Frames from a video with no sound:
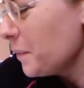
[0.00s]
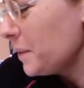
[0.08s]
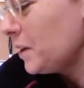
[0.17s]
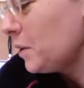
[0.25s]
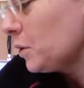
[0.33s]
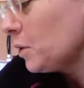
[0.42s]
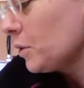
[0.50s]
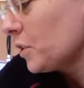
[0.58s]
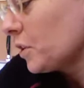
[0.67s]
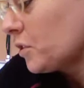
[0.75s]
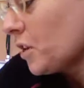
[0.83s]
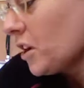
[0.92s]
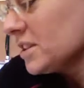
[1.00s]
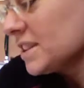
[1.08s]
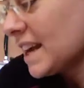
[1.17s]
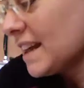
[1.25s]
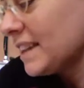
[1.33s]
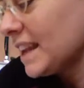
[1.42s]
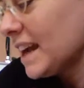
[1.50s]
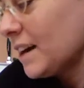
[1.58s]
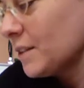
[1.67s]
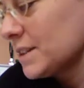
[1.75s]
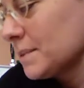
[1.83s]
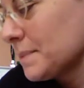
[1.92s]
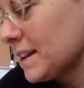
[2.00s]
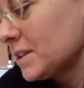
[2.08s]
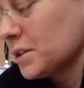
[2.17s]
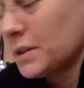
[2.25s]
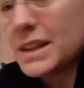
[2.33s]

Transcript: that we call the crust and the outer mantle.